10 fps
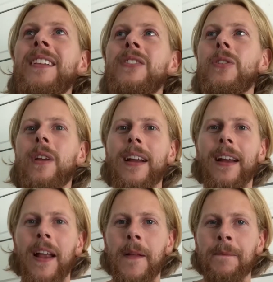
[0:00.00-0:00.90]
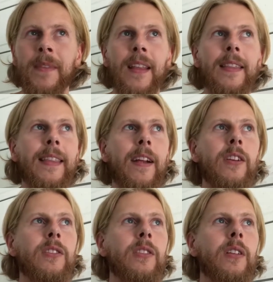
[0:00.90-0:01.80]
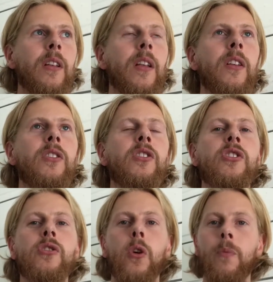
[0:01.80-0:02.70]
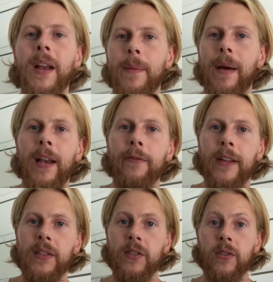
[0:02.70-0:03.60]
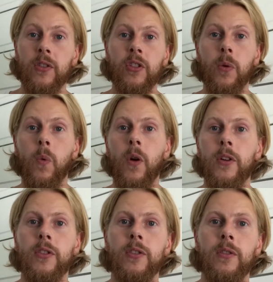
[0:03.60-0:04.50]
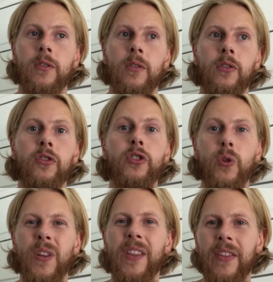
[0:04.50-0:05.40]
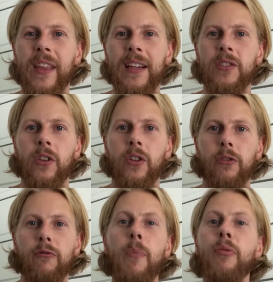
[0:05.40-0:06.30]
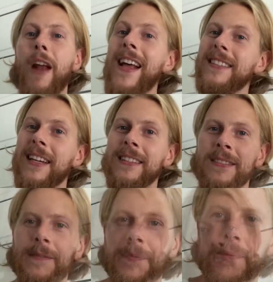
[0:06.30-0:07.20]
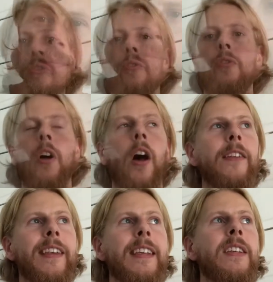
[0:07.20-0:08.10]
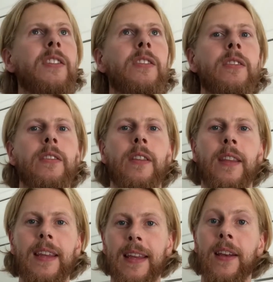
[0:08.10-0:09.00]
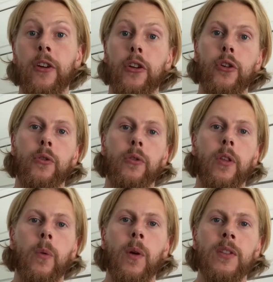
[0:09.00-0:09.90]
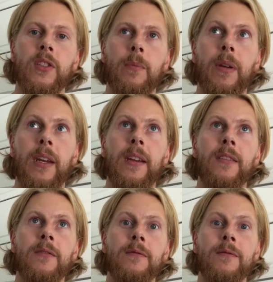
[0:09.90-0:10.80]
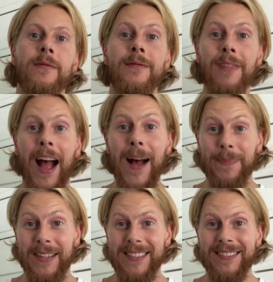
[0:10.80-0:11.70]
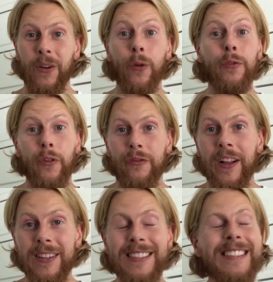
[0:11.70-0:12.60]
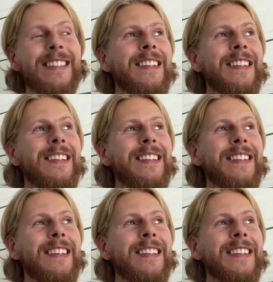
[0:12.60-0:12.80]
So like there's so many benefits towards doing the things that you're repressing. Once you unleash the inner you that wants to be happy or fulfilled,